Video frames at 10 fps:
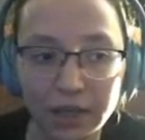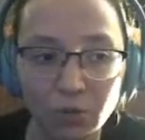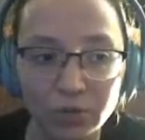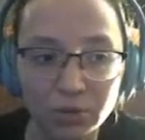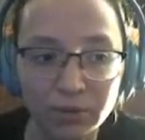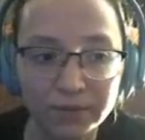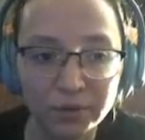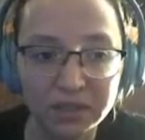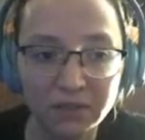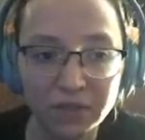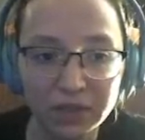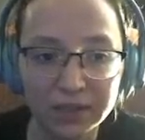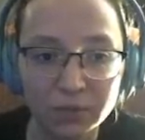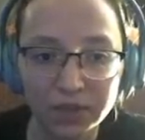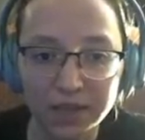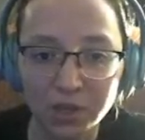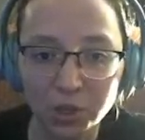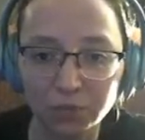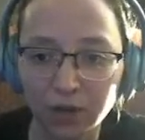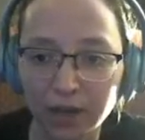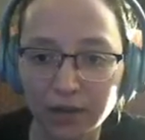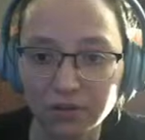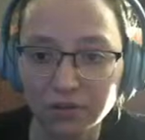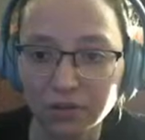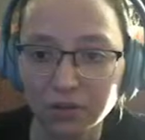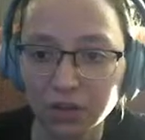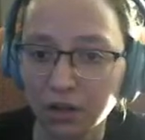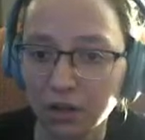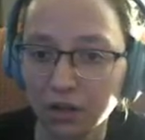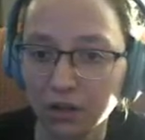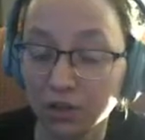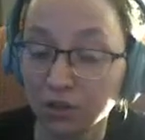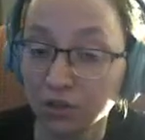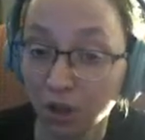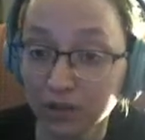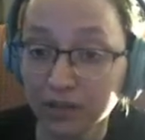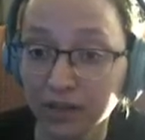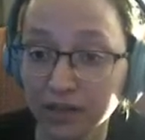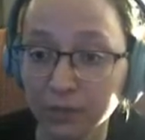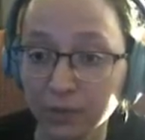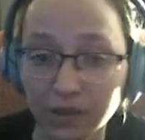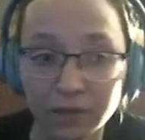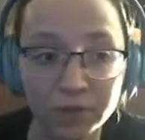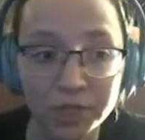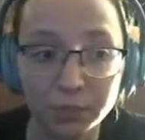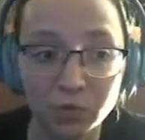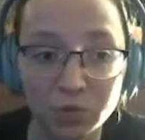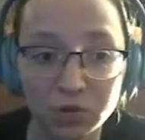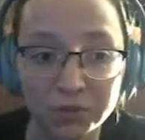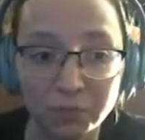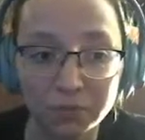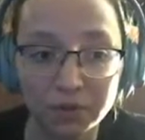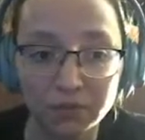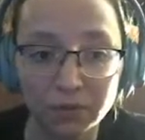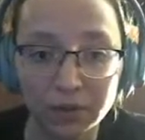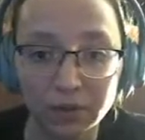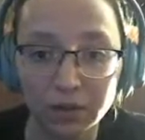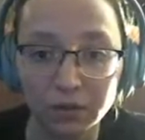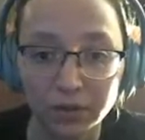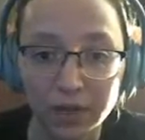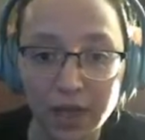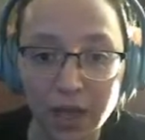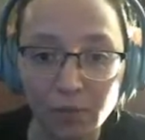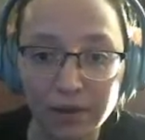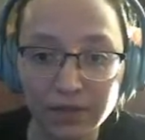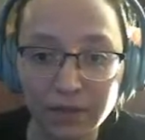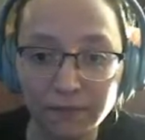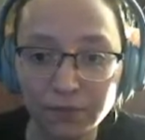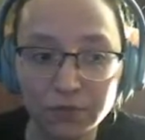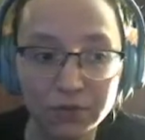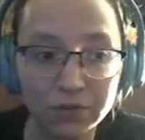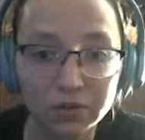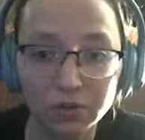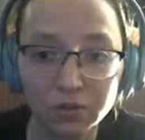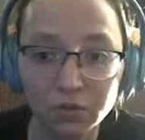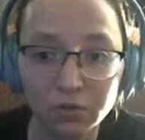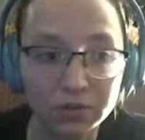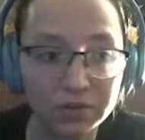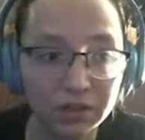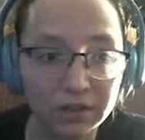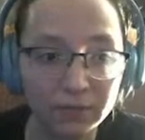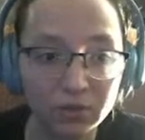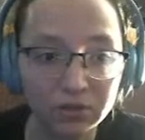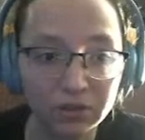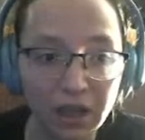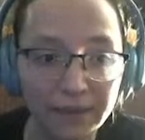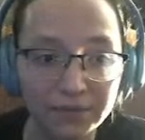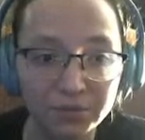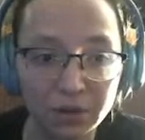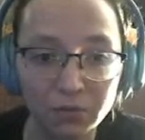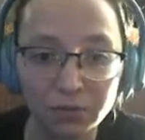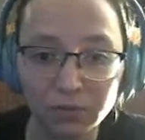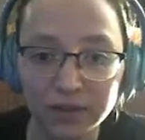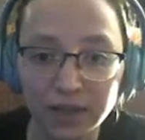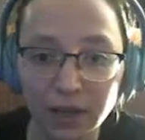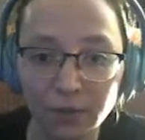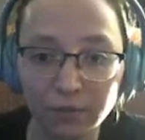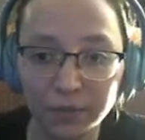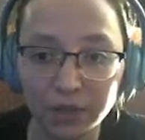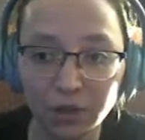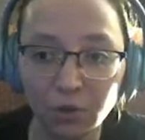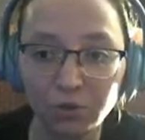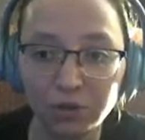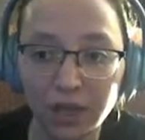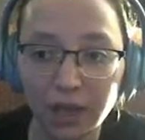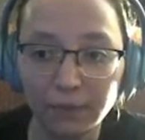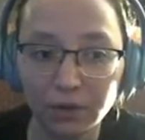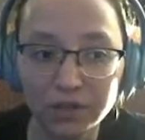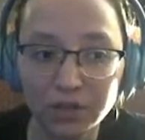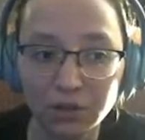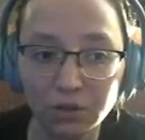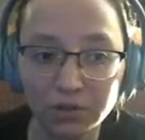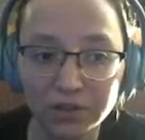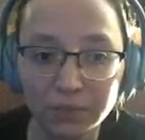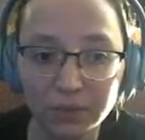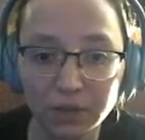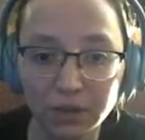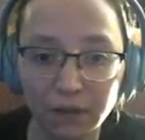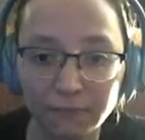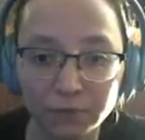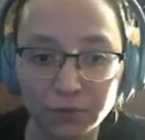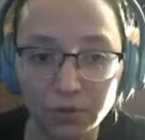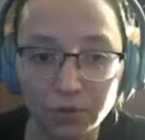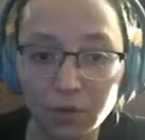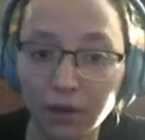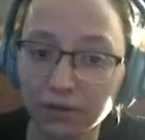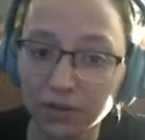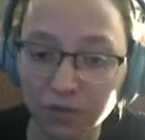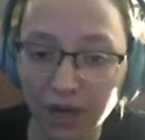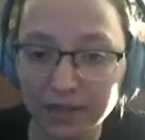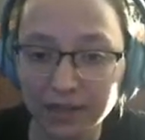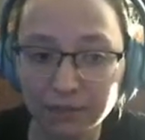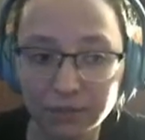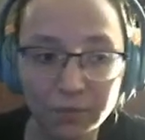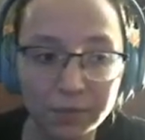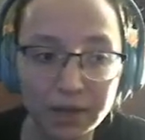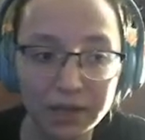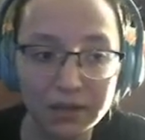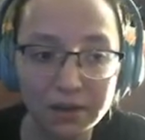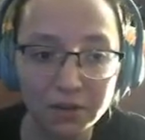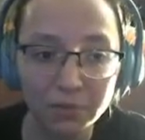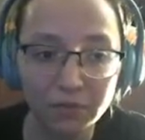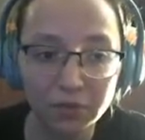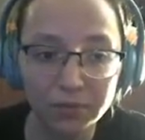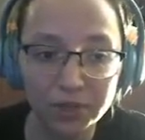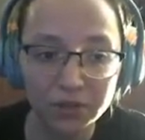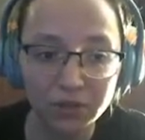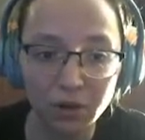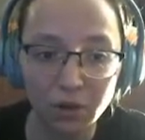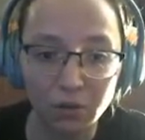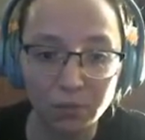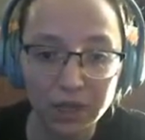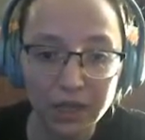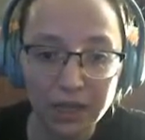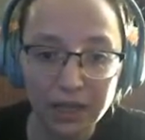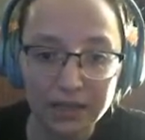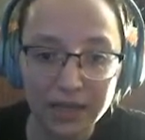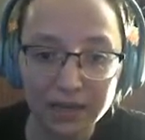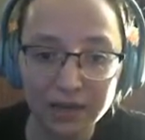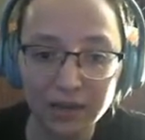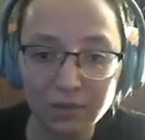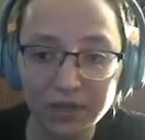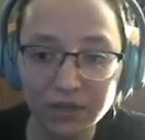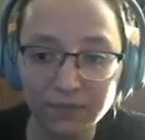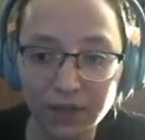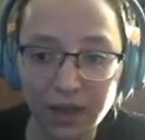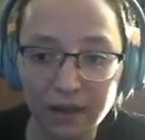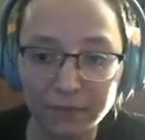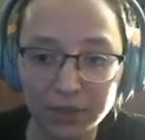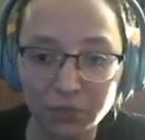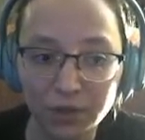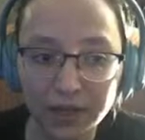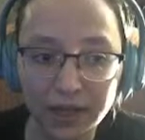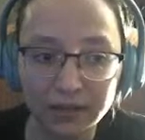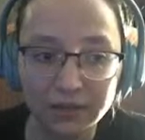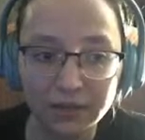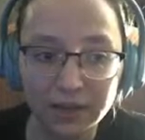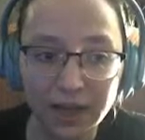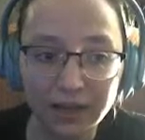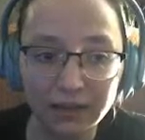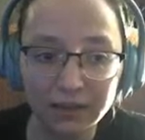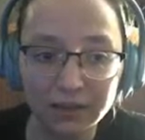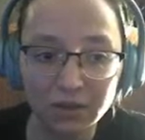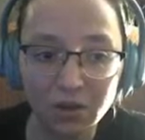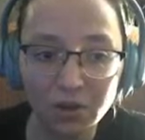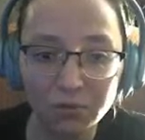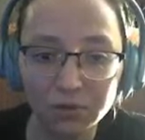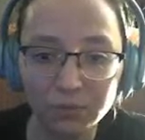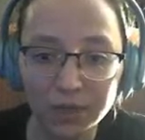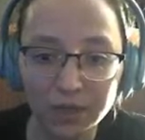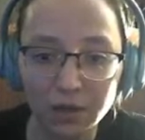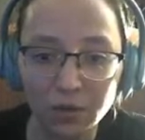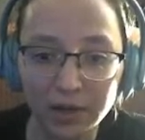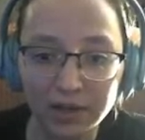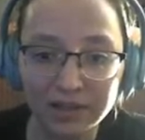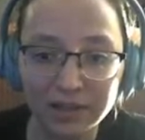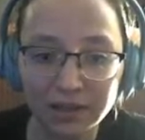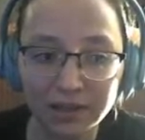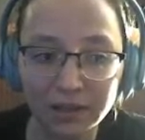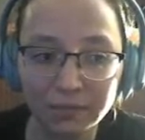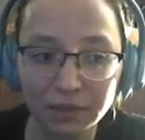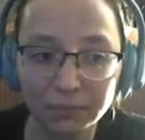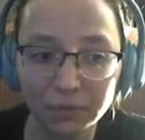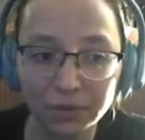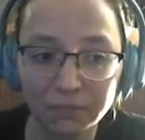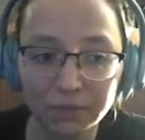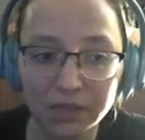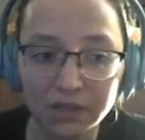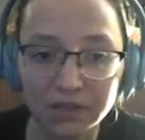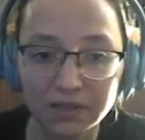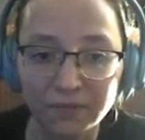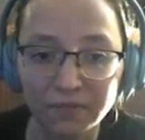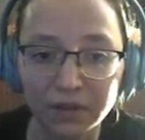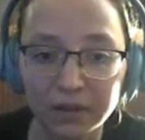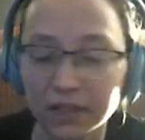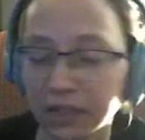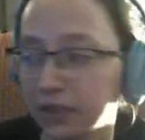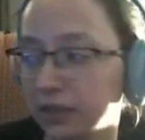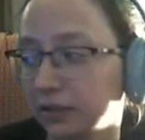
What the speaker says: What sort of twisted villains were the ancient writers to taunt us with unreachable worlds more beautiful than our own? We have enough food stored to live long lives. When our wood runs out, we will be cold, but only so cold as to be uncomfortable. The water is rising, but it will be many years before it reaches our home. Technically, we survive, but to what end? The island is all the world we know, and it is nothing but the broken pieces of a fairy tale.